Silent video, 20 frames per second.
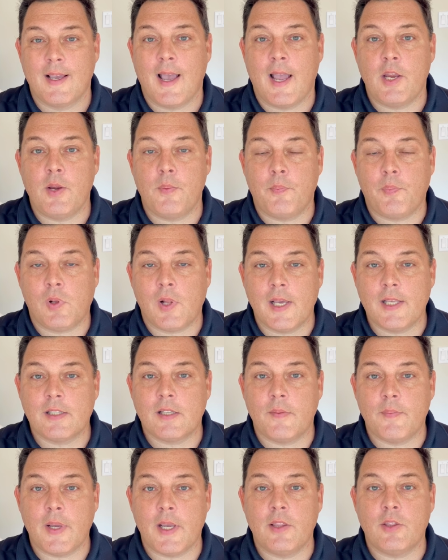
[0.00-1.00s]
and you place
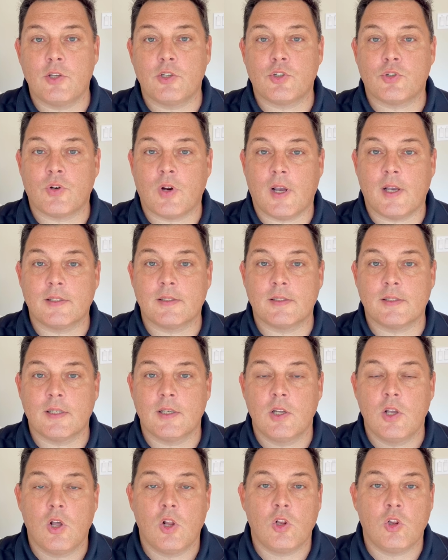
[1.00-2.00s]
them in the trust
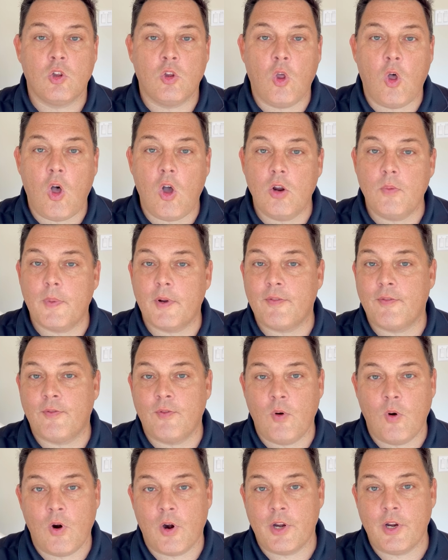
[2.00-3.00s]
long
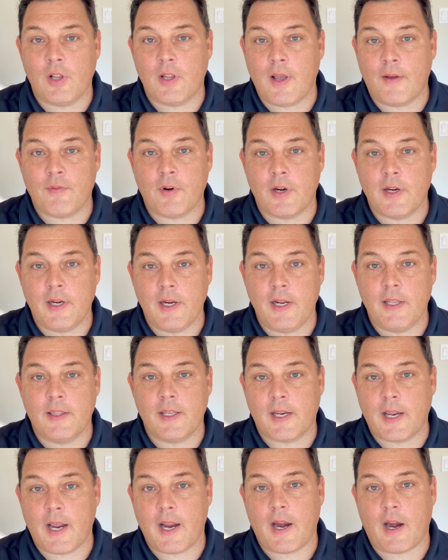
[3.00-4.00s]
before you'll ever need the
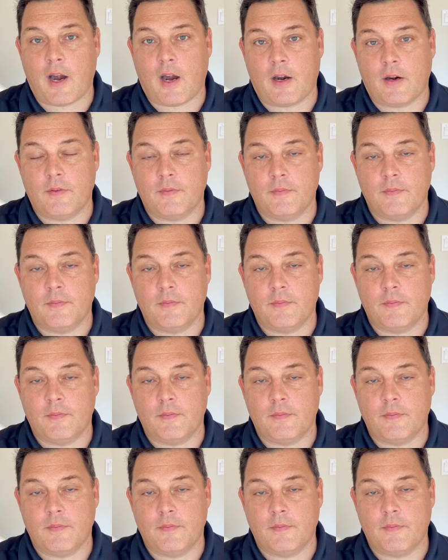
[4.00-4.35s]
care.